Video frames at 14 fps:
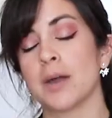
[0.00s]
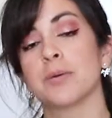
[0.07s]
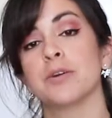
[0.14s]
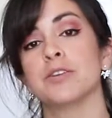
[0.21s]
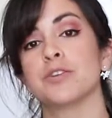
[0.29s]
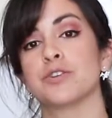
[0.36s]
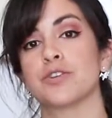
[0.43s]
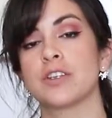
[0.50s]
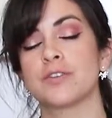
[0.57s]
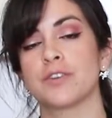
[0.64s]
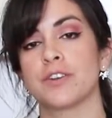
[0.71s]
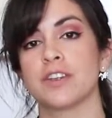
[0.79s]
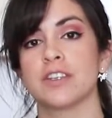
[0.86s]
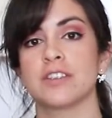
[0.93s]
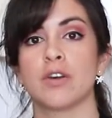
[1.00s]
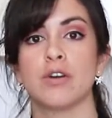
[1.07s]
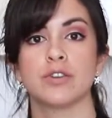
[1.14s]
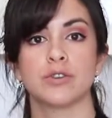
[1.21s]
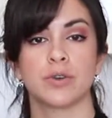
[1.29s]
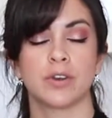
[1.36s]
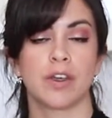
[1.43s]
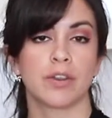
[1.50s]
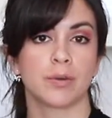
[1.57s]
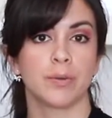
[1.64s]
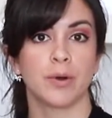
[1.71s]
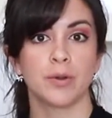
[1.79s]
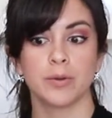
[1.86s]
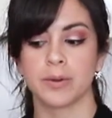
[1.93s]
I'm going to transfer this onto another
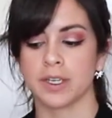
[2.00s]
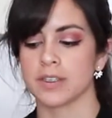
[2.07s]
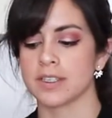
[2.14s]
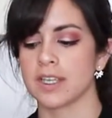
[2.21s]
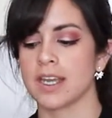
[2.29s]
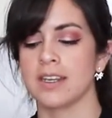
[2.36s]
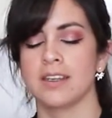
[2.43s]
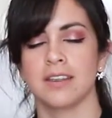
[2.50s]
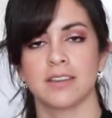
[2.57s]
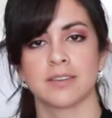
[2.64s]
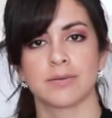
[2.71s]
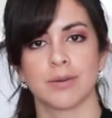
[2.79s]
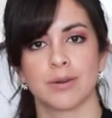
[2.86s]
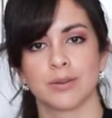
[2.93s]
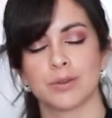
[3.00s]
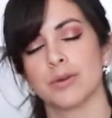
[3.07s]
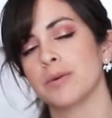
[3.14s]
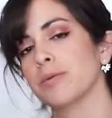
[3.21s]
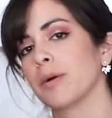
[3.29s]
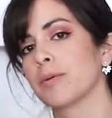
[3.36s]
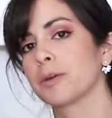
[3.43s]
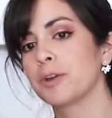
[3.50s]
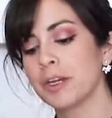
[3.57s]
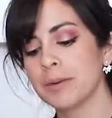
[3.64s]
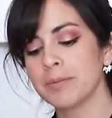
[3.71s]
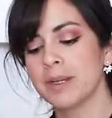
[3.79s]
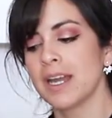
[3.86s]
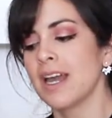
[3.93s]
bowl because I need this bowl to whip up
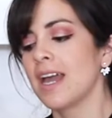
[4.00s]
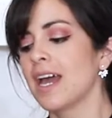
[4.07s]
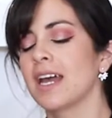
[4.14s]
cream,